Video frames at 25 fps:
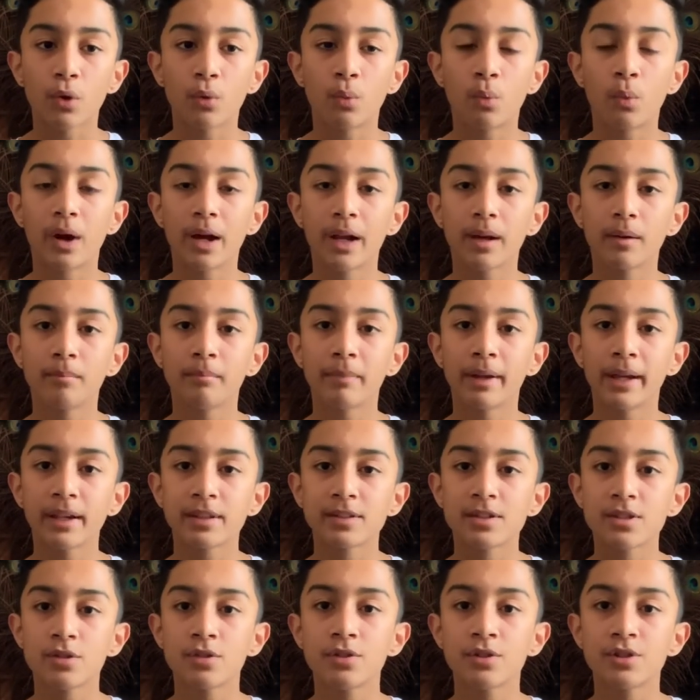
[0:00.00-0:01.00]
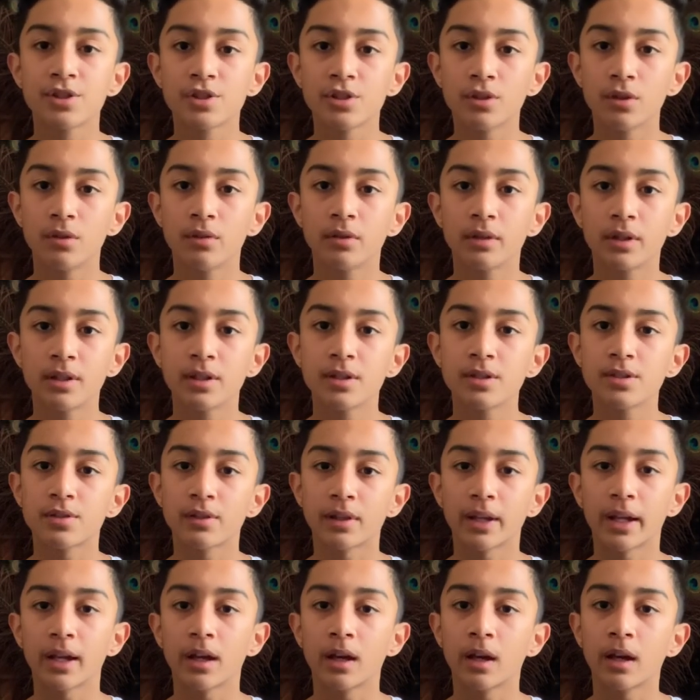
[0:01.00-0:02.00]
what makes a good slogan,
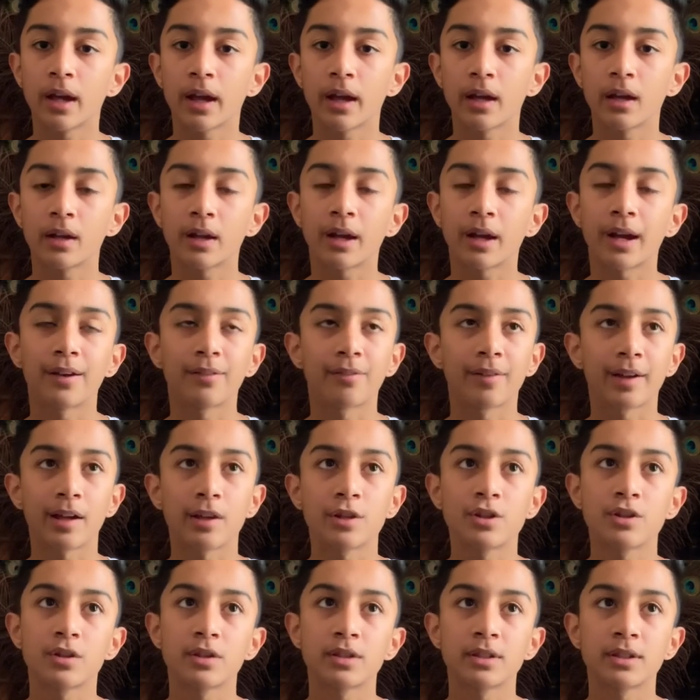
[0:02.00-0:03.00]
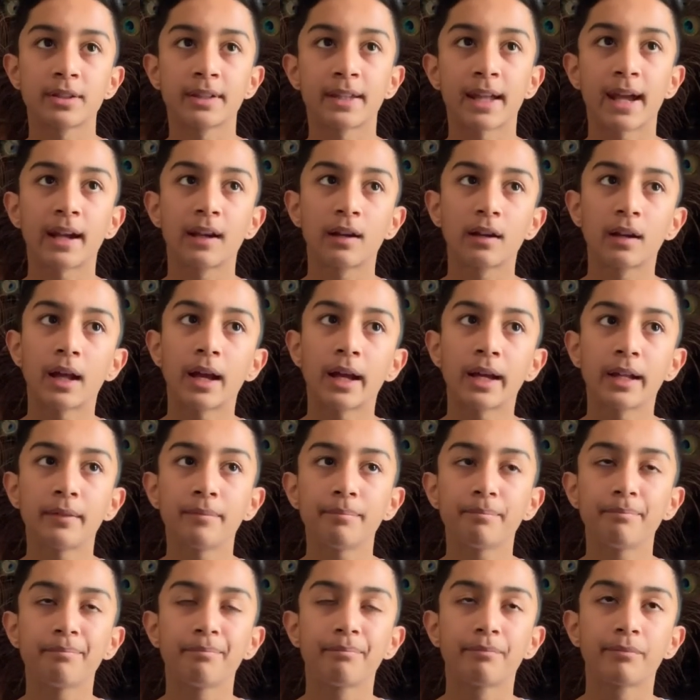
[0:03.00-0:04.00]
so like kind of like a
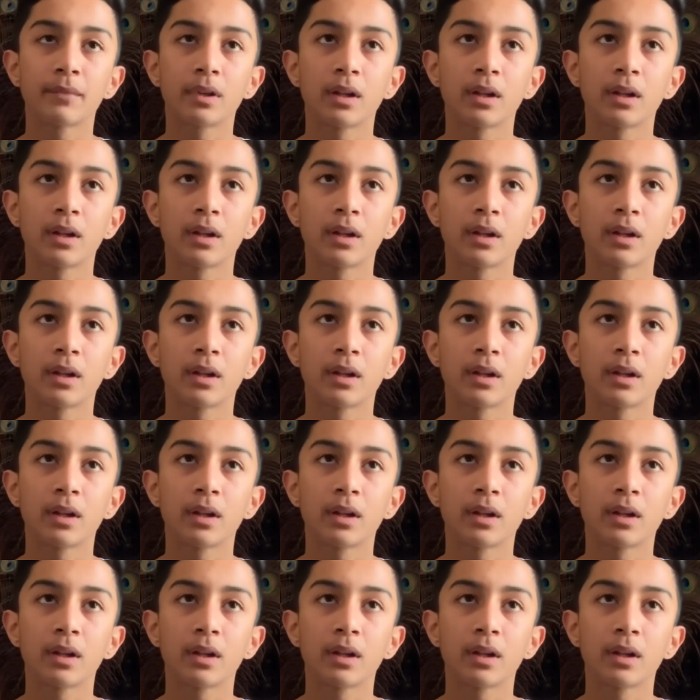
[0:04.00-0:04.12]
tagline.